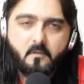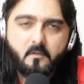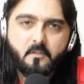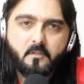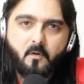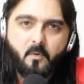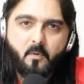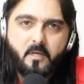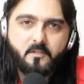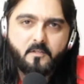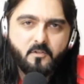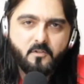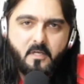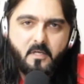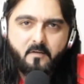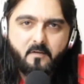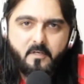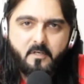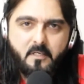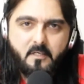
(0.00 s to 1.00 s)
Awais, do
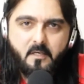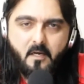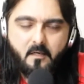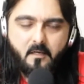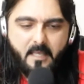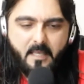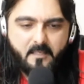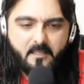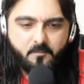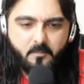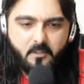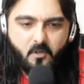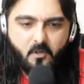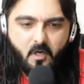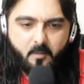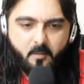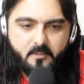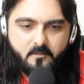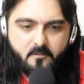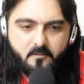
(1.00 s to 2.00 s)
you have any last minute
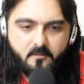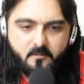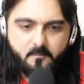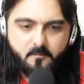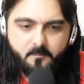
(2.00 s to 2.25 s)
comments?